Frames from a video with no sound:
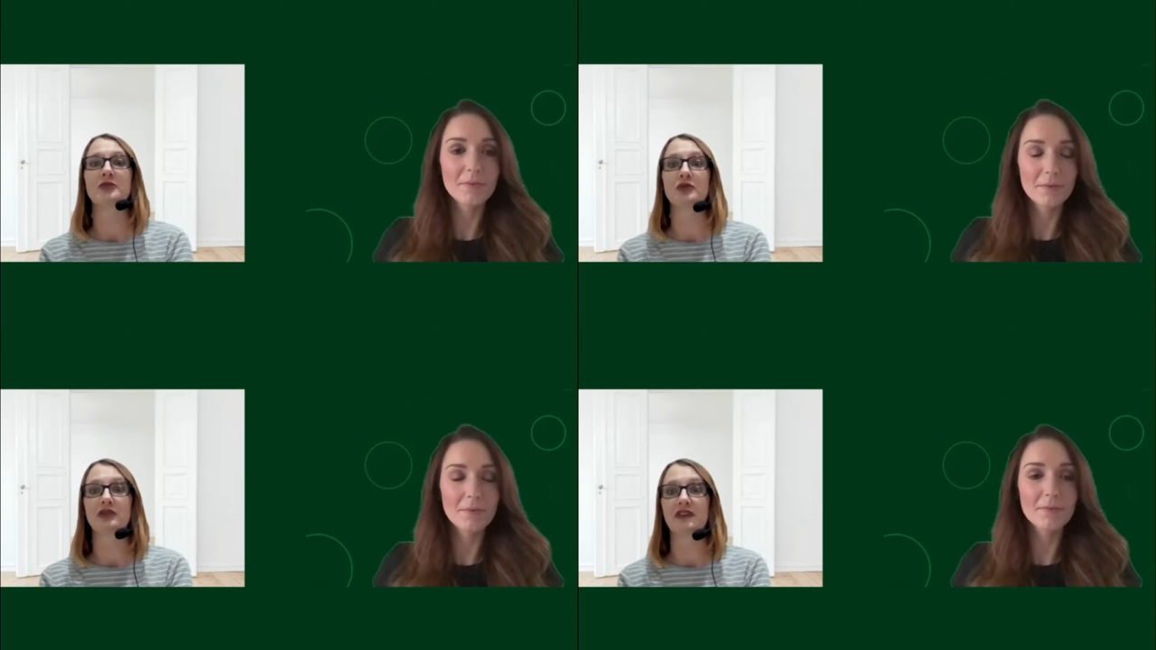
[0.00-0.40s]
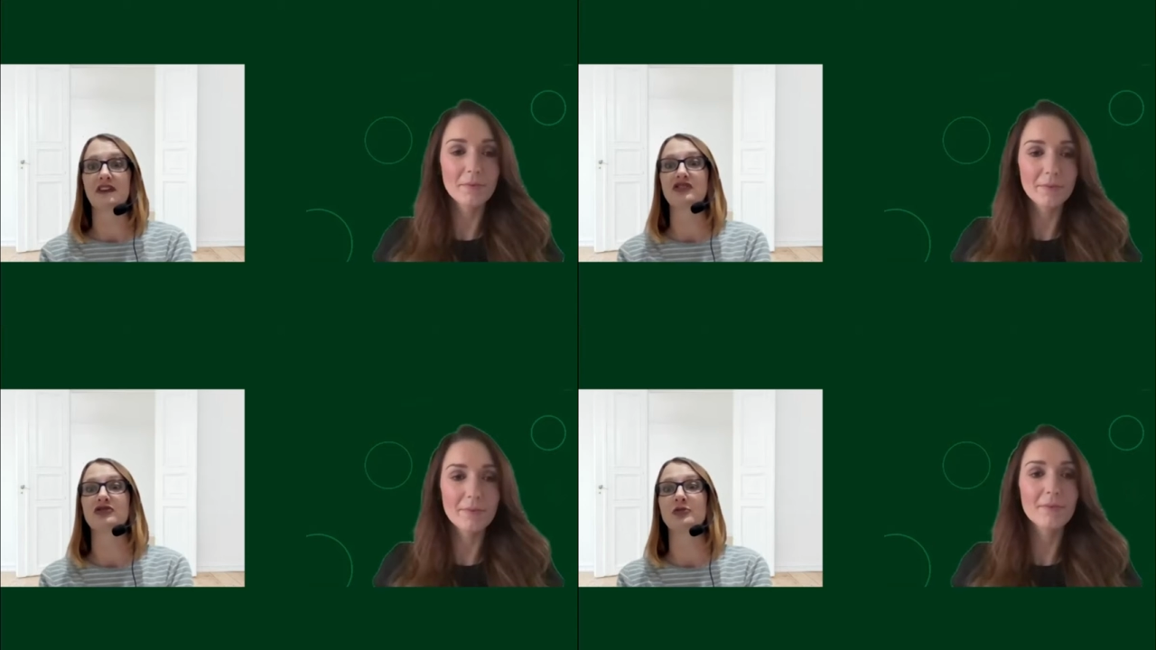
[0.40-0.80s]

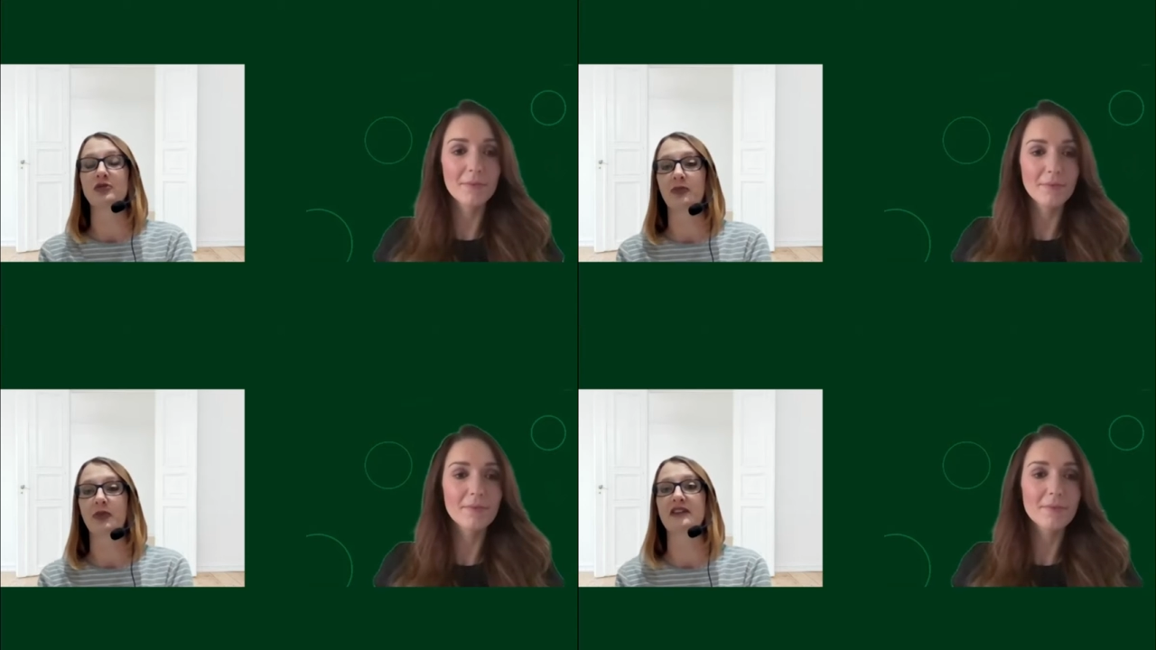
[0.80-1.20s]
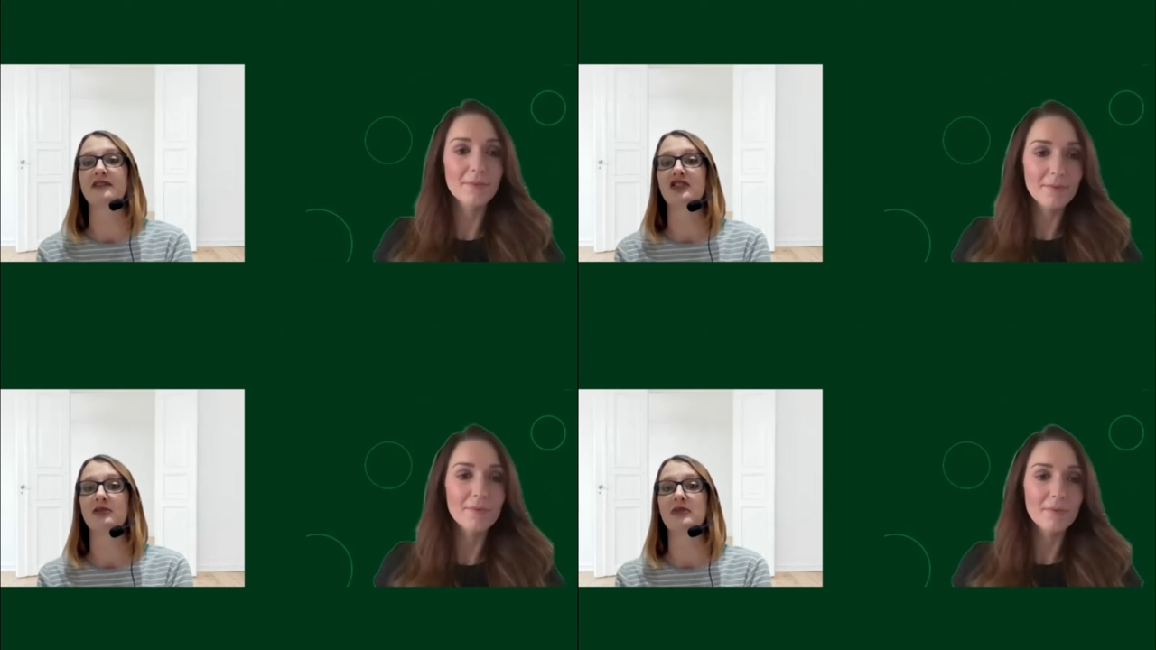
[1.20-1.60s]
Speaker 1: organizational
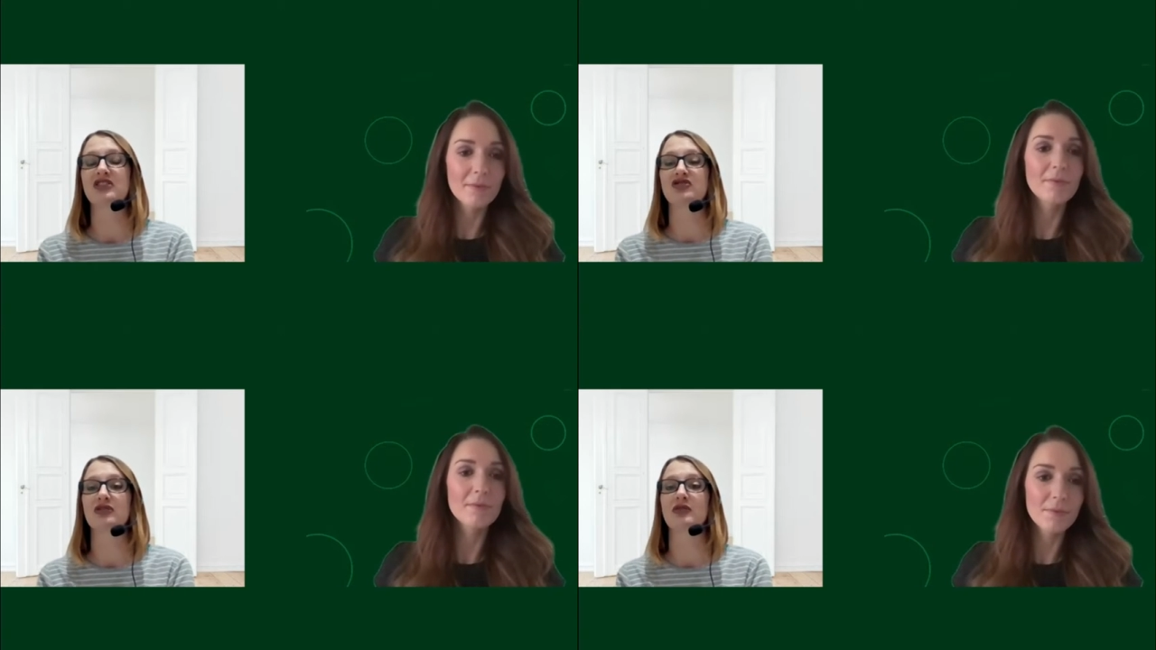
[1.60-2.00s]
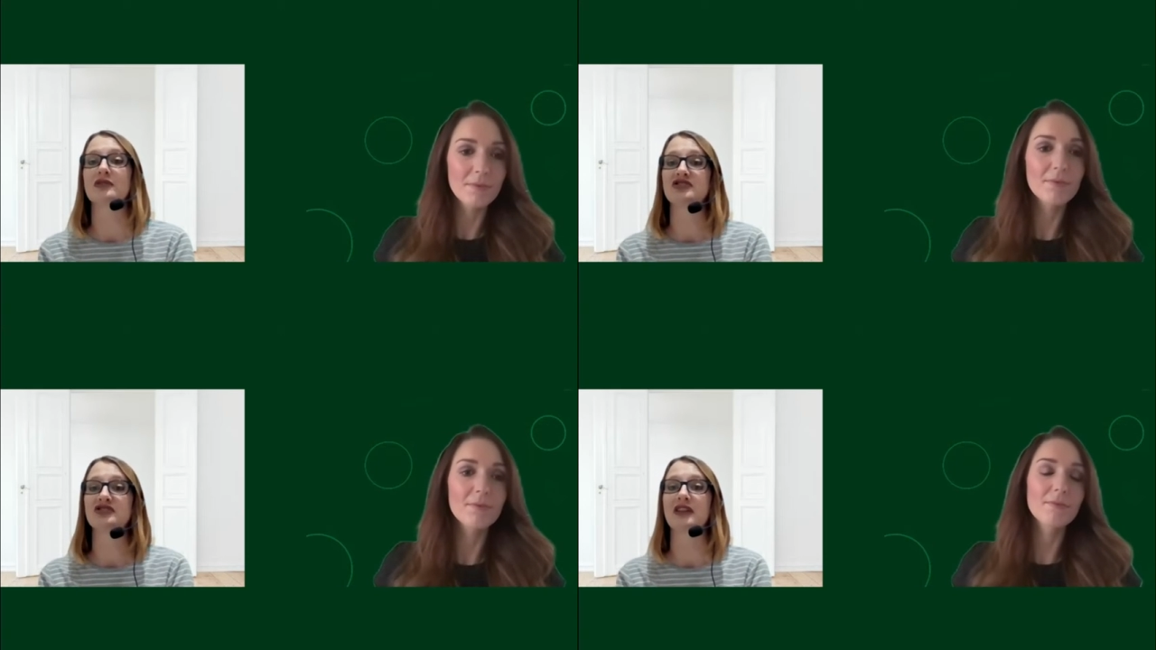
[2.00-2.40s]
perspective to make sure that we're
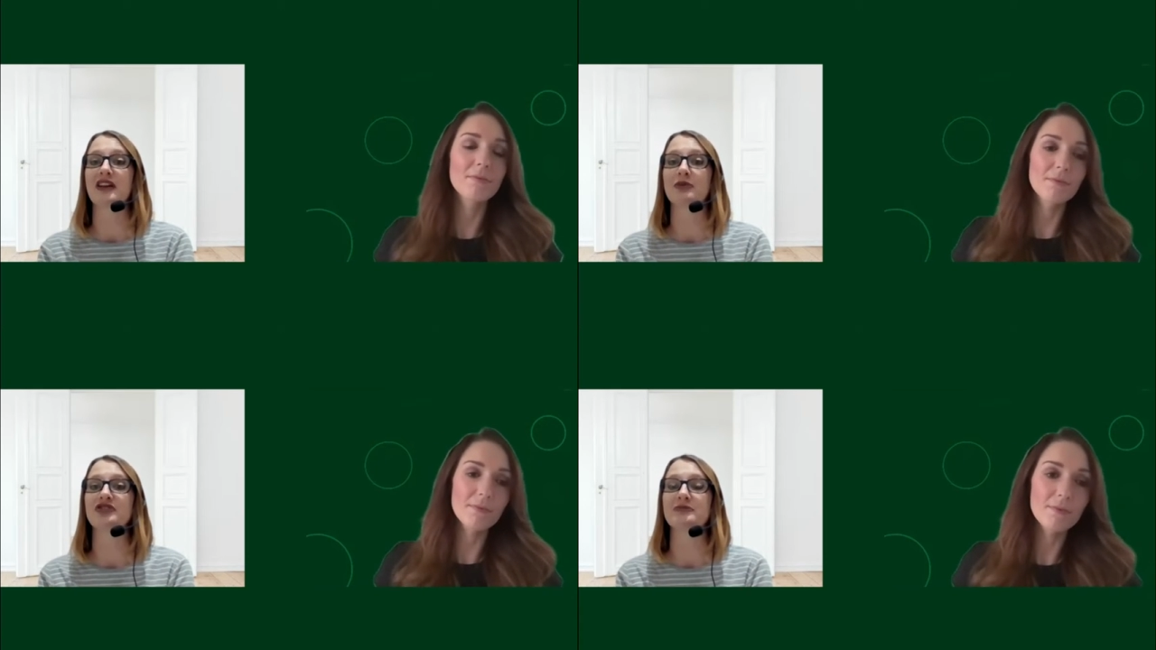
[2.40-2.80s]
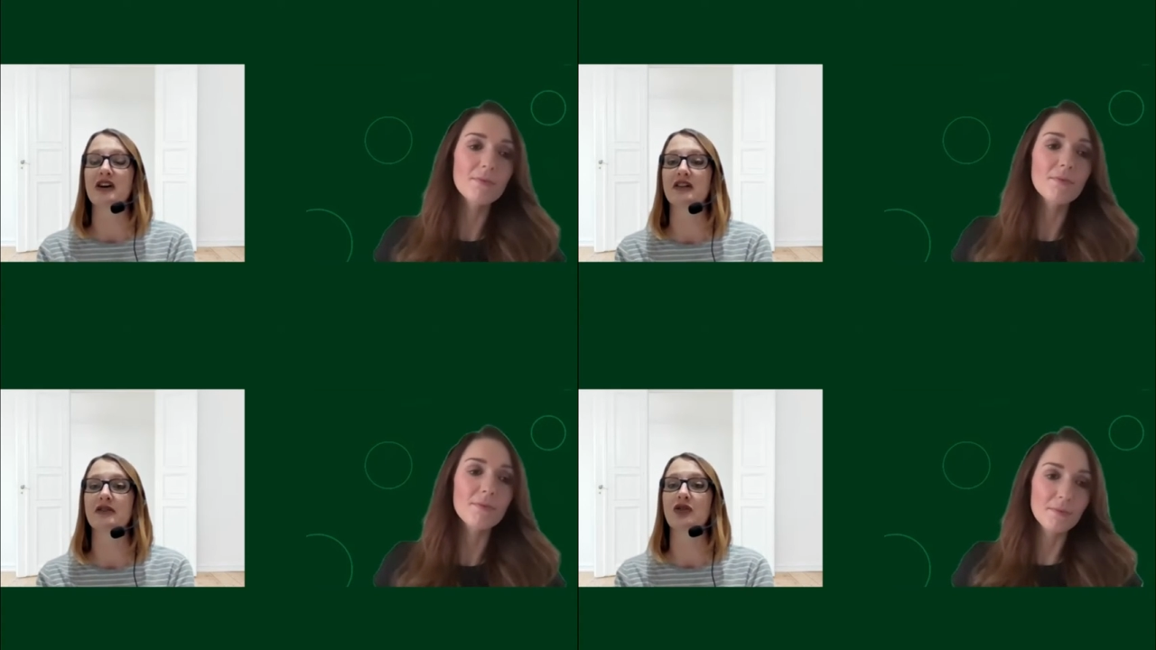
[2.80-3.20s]
still able to
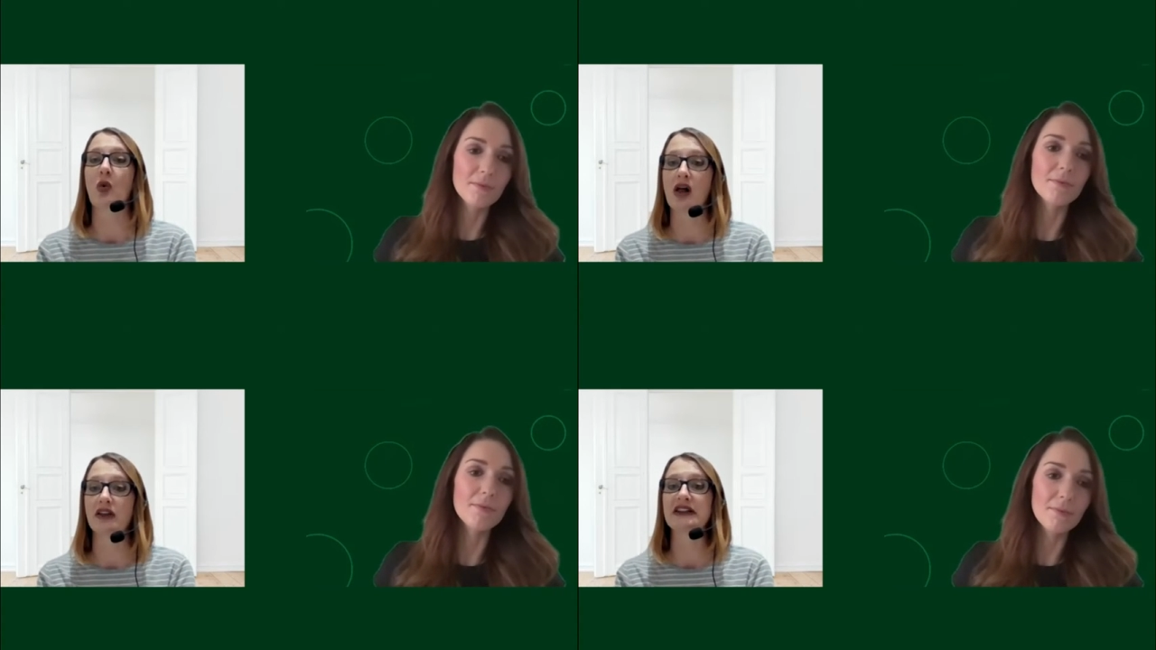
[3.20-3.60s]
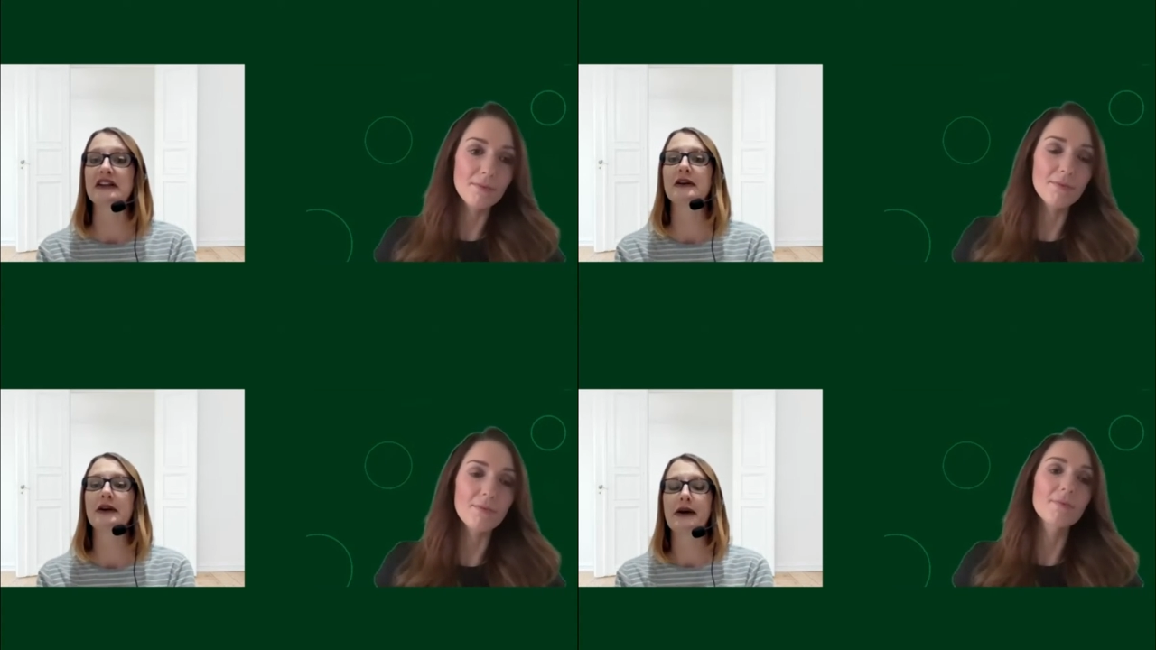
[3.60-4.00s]
monitor quality